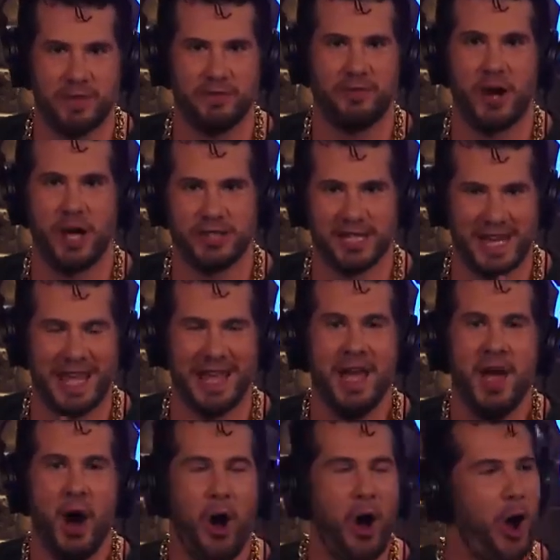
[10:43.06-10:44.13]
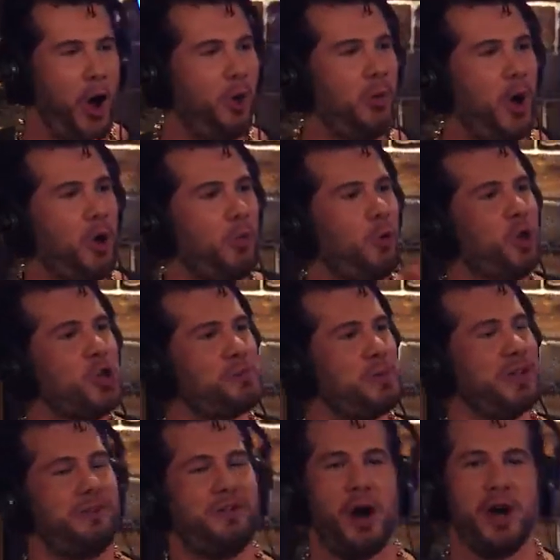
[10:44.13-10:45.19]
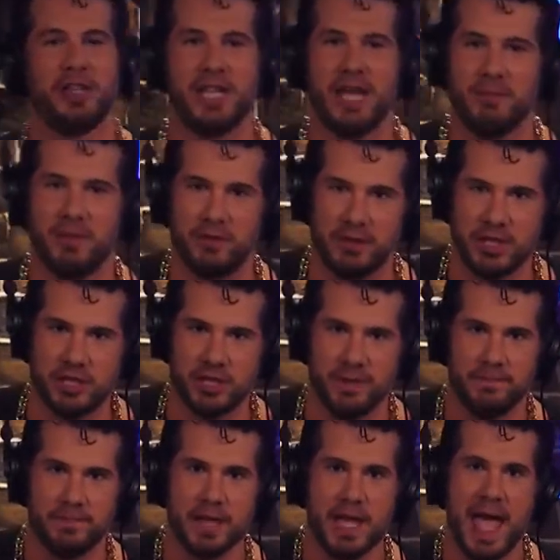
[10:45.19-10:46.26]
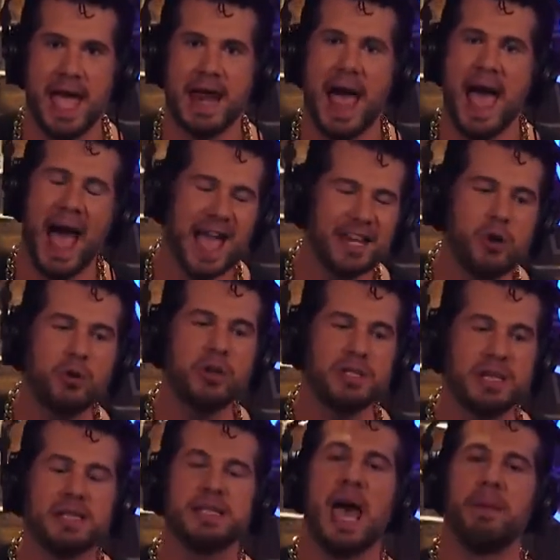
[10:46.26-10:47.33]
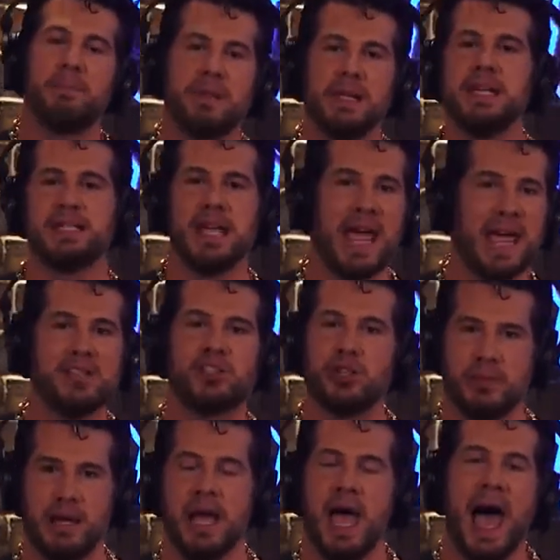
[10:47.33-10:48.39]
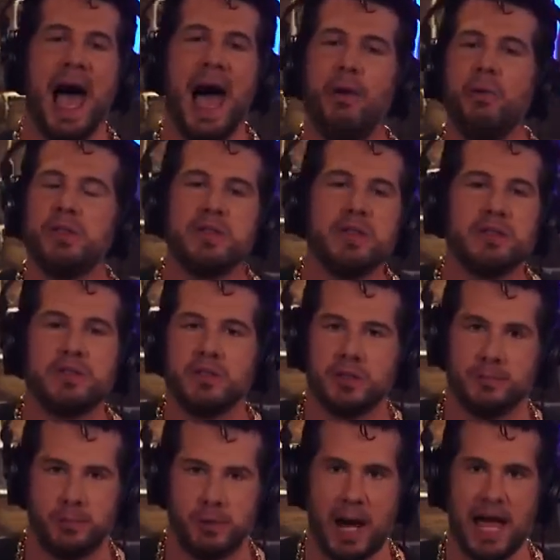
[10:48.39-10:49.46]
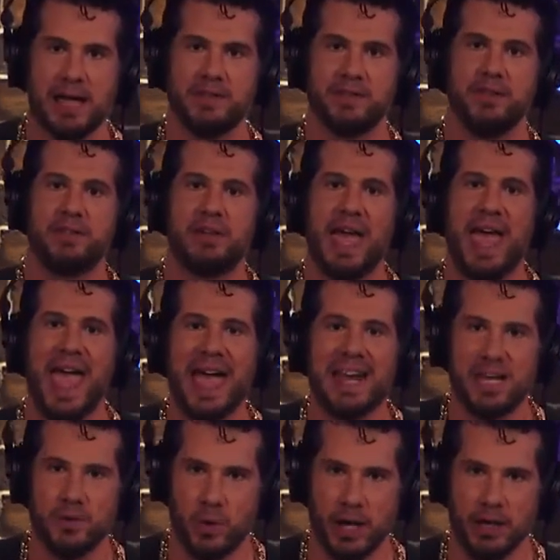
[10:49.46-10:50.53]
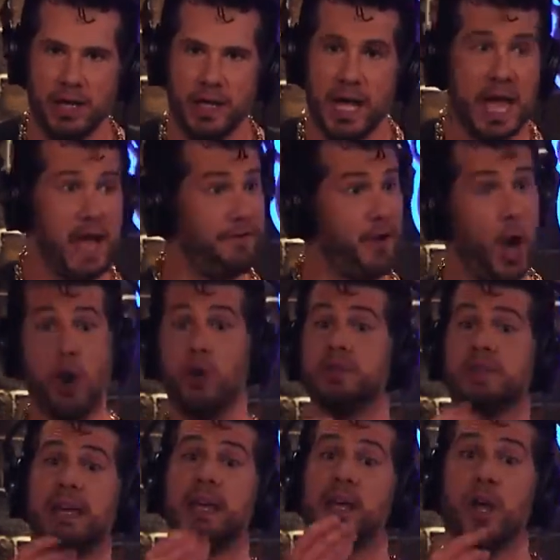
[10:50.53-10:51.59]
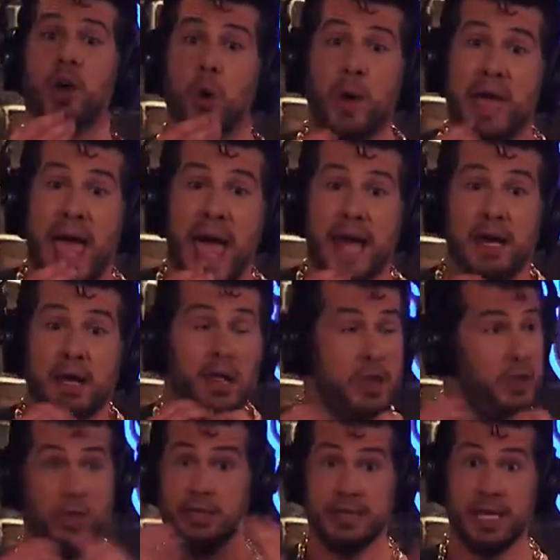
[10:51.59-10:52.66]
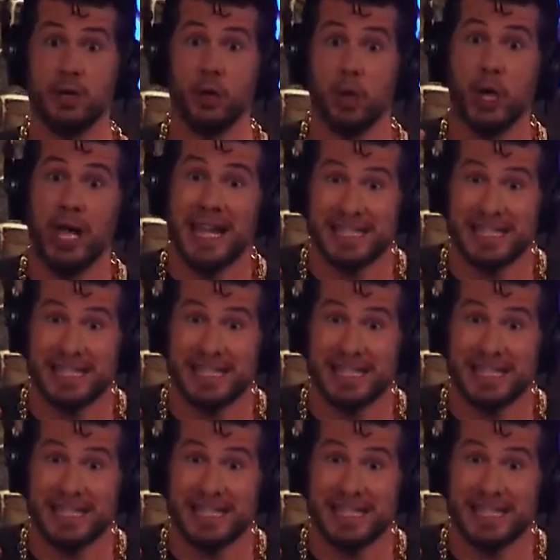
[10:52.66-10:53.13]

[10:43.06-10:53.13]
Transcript: being fought in the name, all wars being fought in the name of religion. BS. And I don't understand. Please answer me. How is this a surprise to anyone? If only we had the literal